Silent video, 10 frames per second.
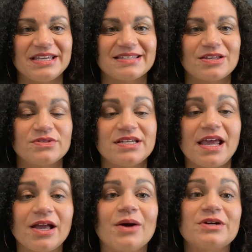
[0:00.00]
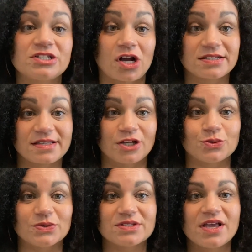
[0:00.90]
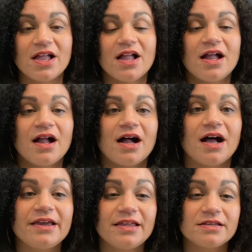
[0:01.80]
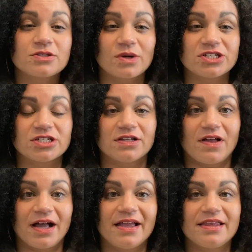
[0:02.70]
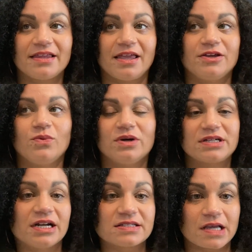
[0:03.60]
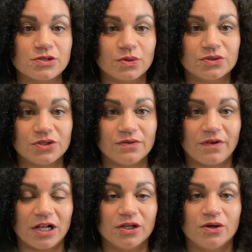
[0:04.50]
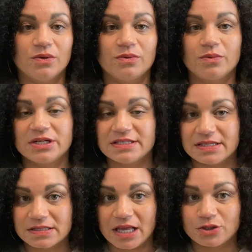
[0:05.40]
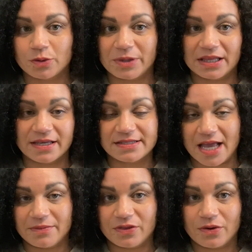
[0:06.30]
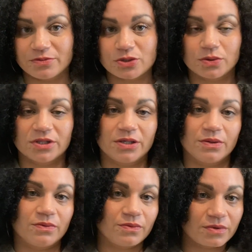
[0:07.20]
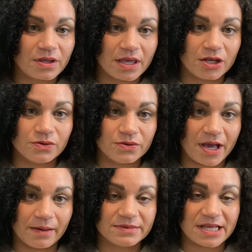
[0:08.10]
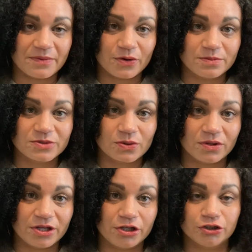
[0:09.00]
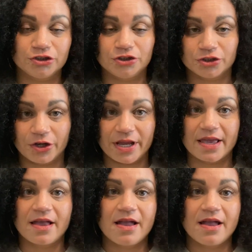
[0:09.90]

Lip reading: So today I want to talk schedules. I get this question a lot, like what kind of schedule do you follow? What does this schedule mean, like Sabbath homeschooling? Can you do have Sabbath homeschooling during